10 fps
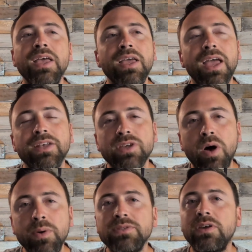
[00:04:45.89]
it's
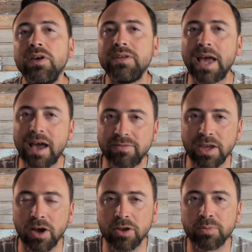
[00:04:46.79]
always good to have the
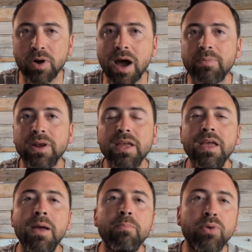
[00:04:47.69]
other property
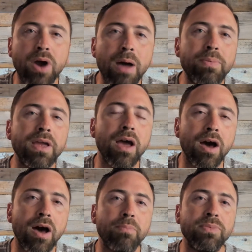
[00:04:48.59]
propping
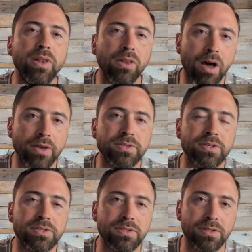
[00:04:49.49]
up the
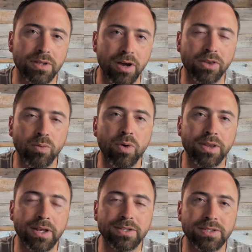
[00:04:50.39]
losses on the one that
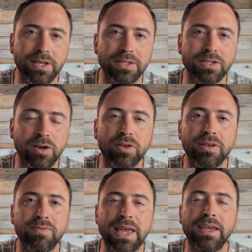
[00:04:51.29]
is currently
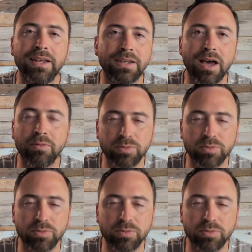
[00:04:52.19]
vacant and not